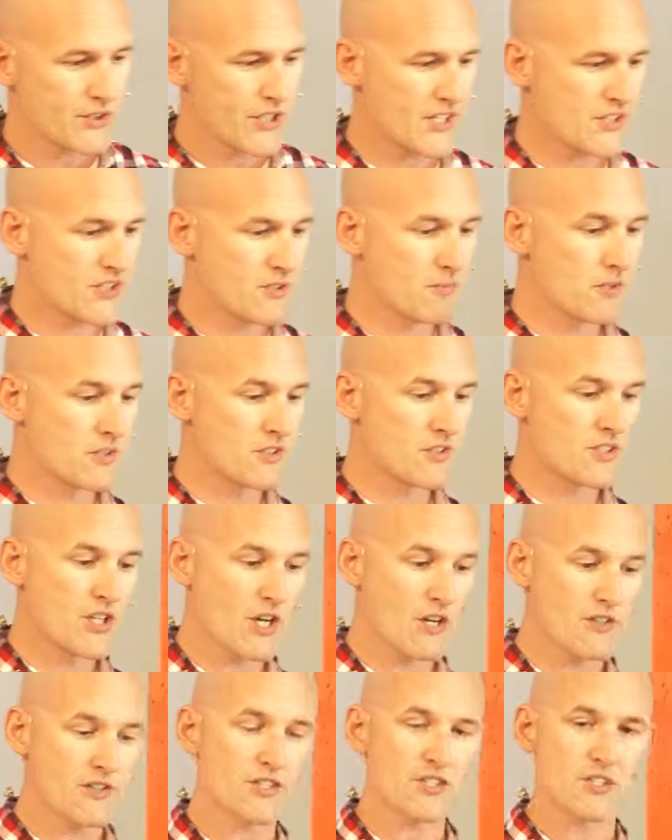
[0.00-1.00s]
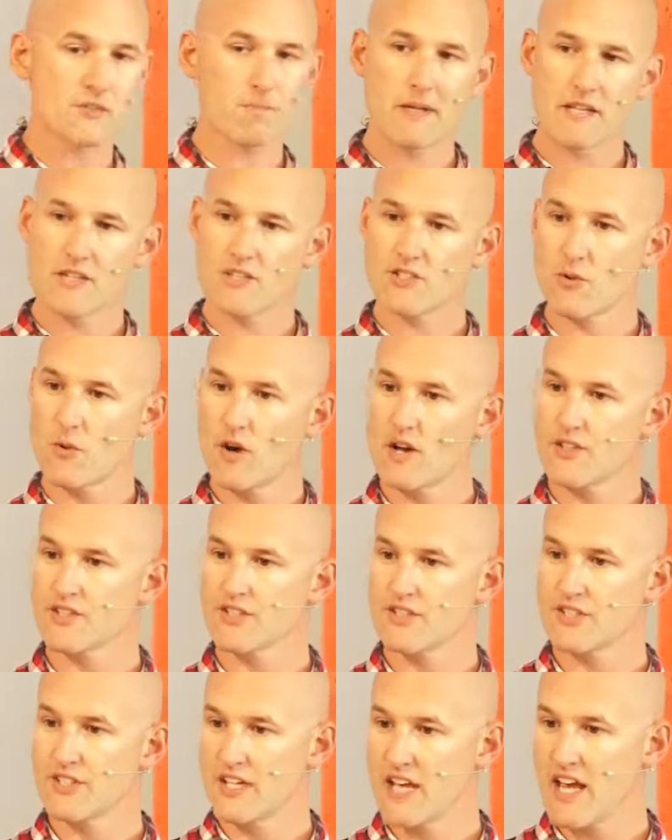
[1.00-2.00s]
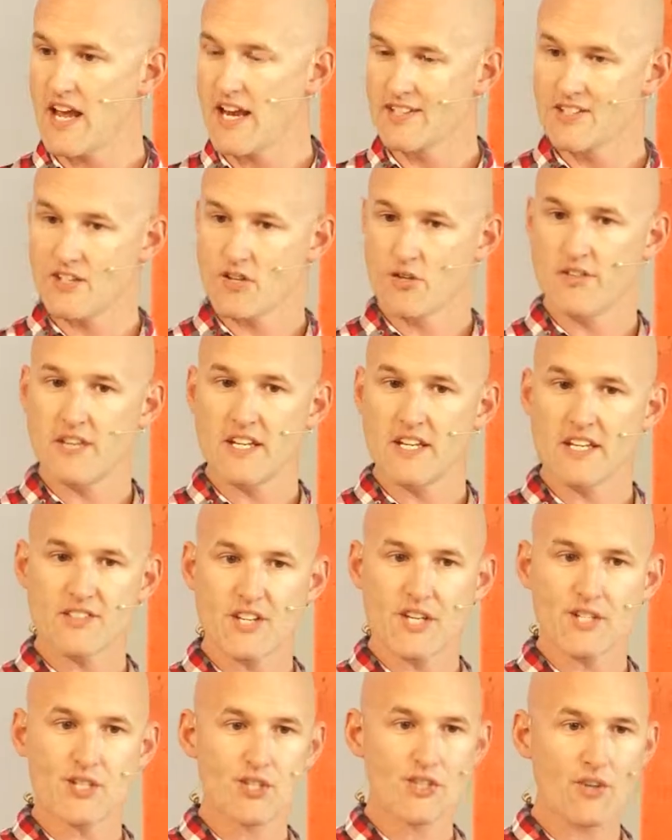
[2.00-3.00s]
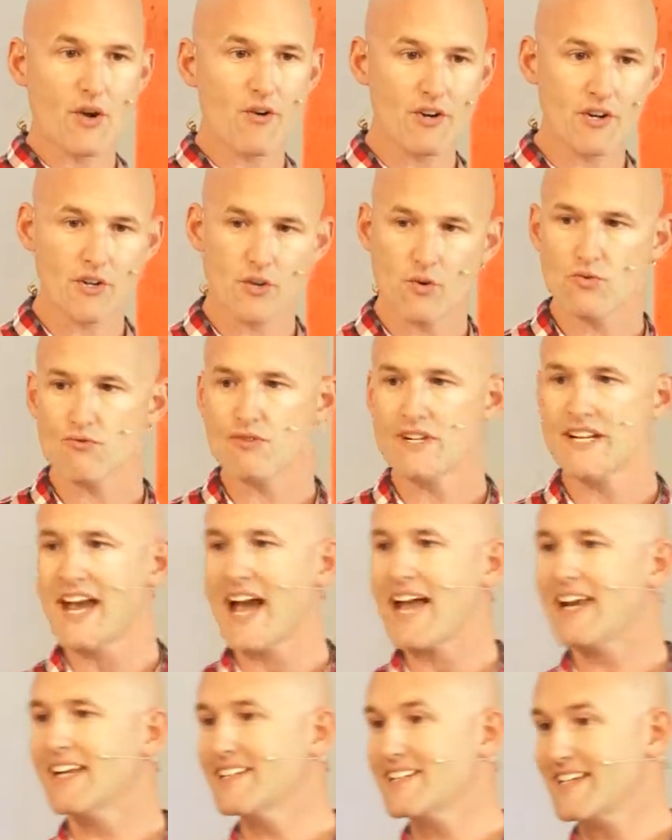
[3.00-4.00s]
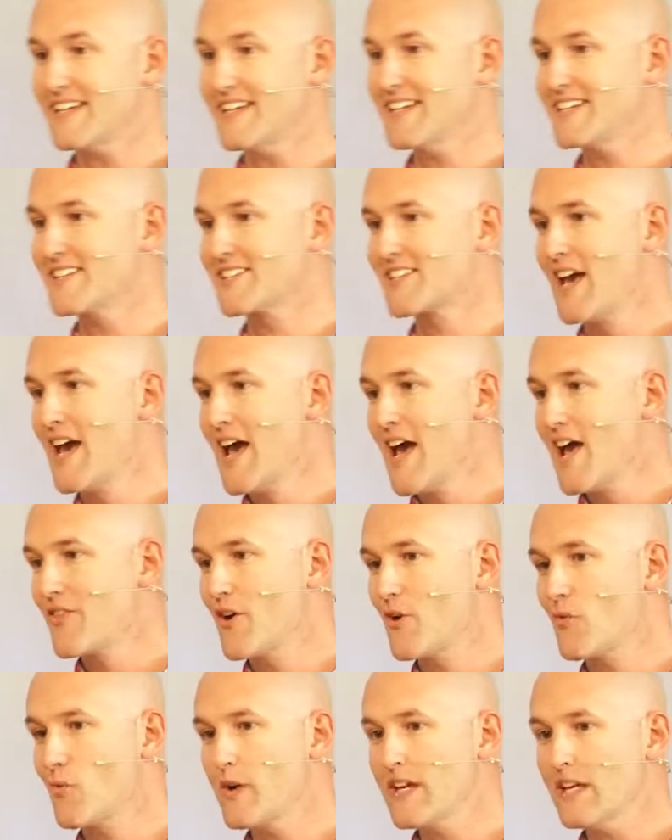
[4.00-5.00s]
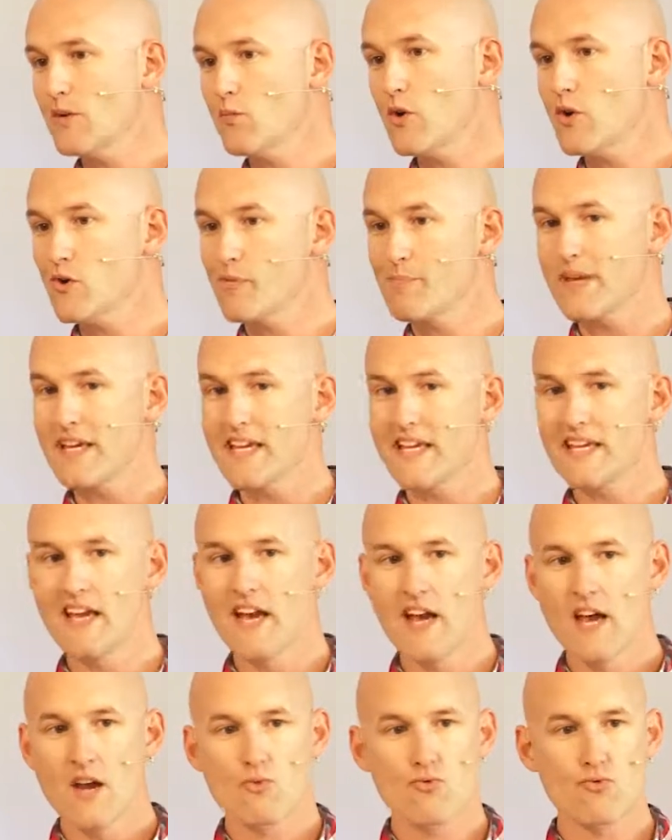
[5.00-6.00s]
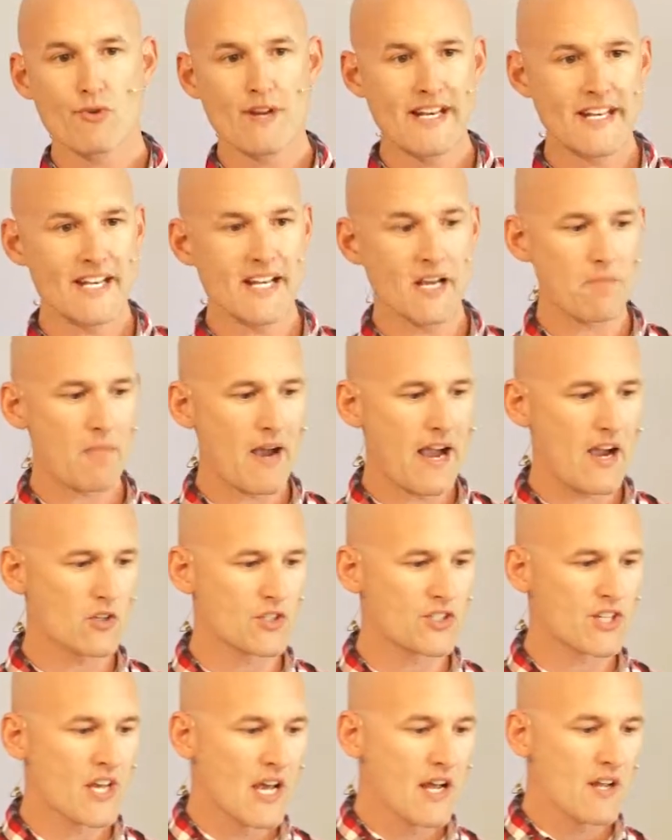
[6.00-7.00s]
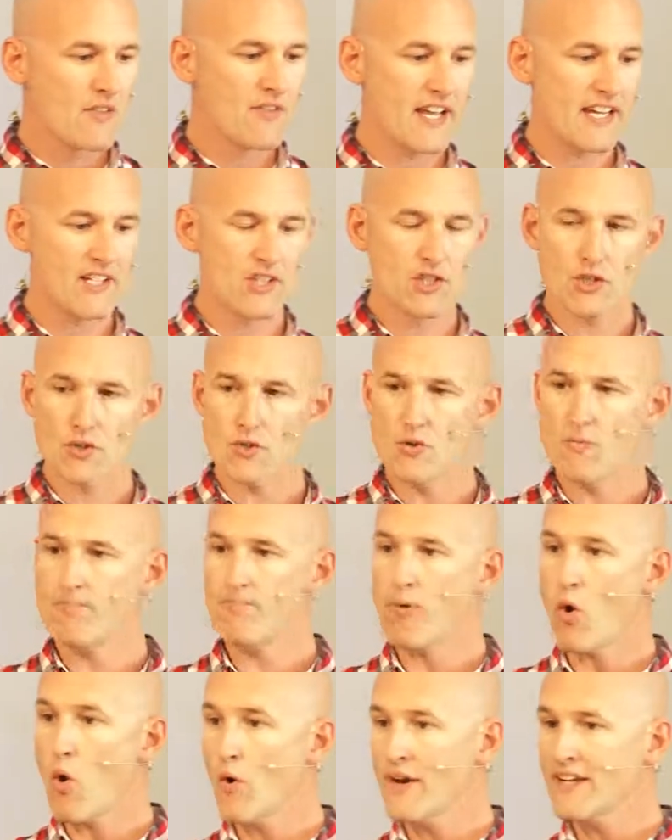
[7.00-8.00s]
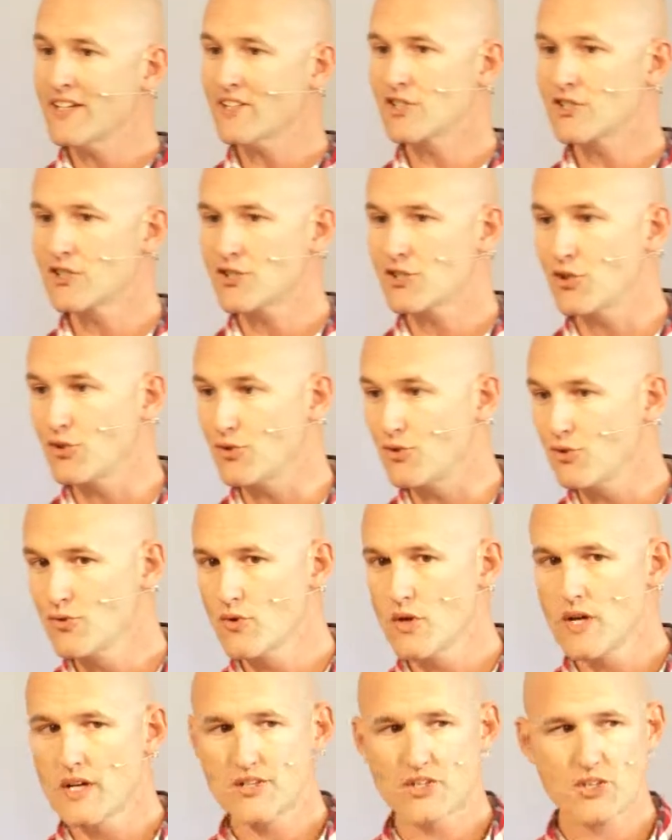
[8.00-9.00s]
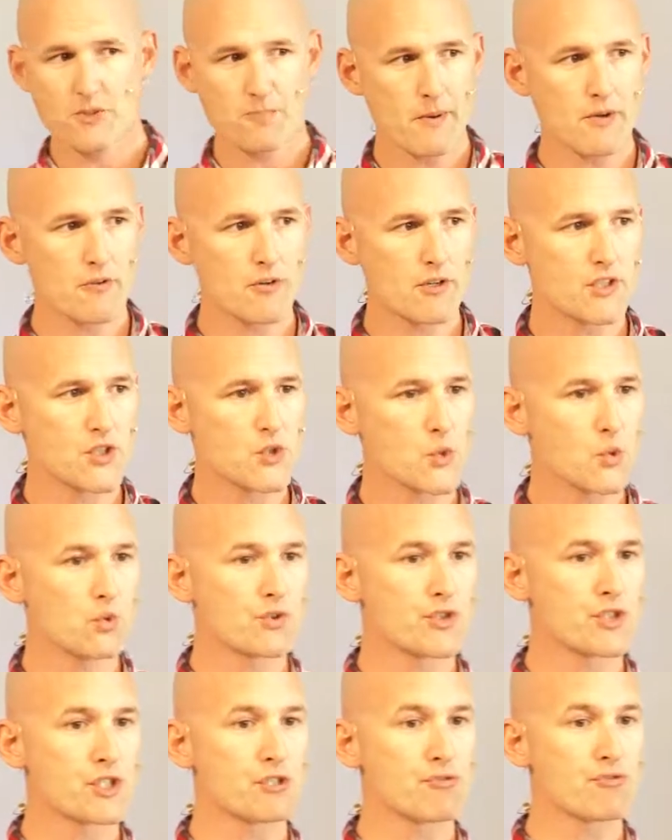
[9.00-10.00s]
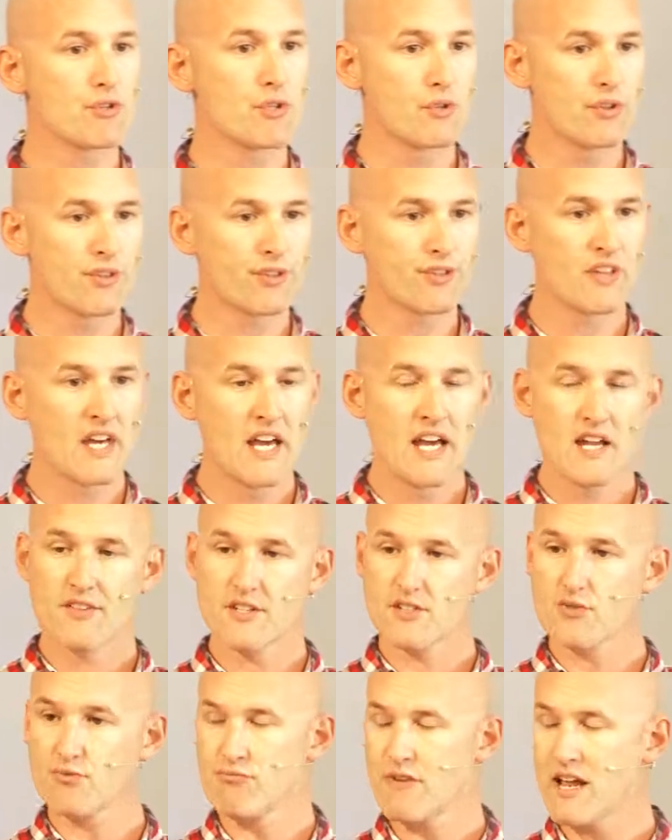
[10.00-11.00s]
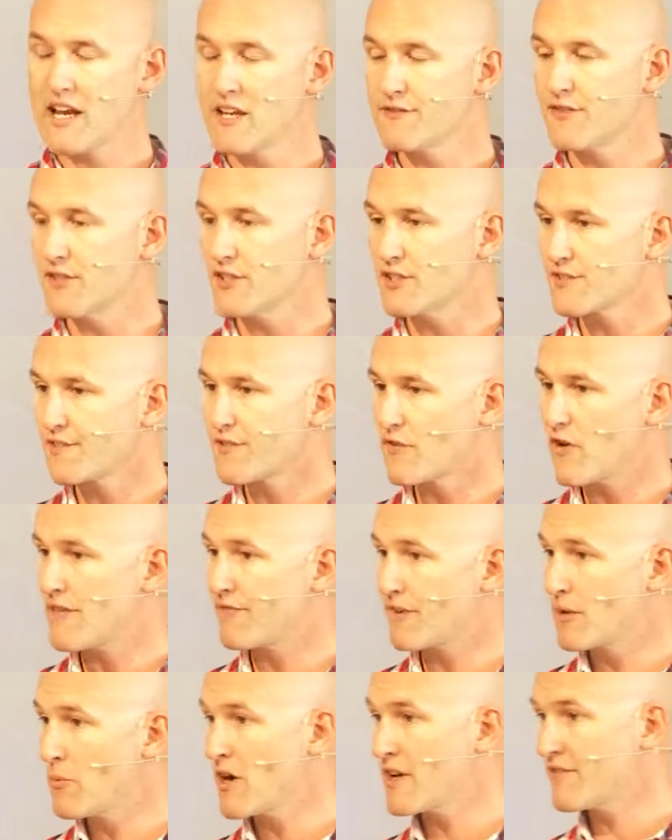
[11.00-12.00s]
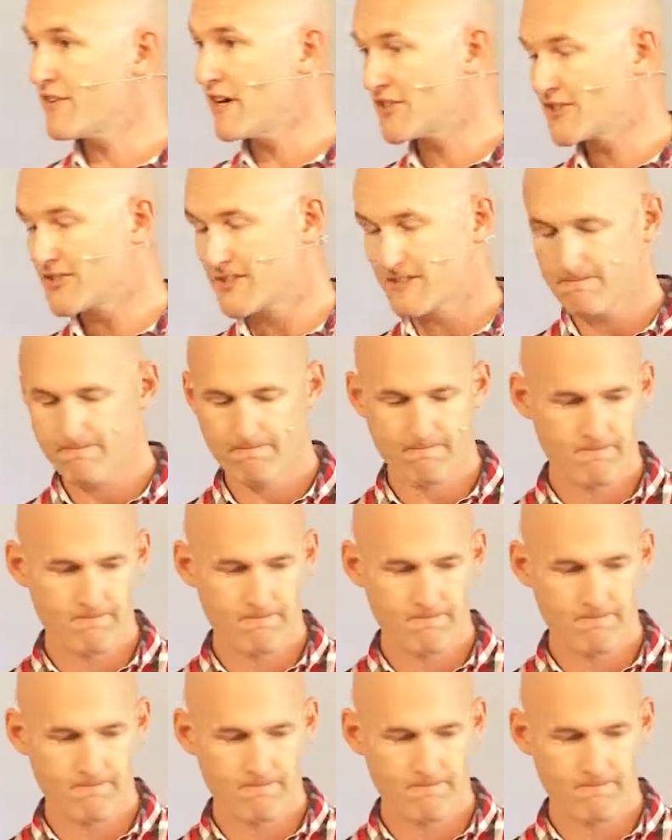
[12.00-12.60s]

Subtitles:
Testament does speak to us today. So these historical realities that we will be reading about, they do point to spiritual truth that's relevant for every one of us.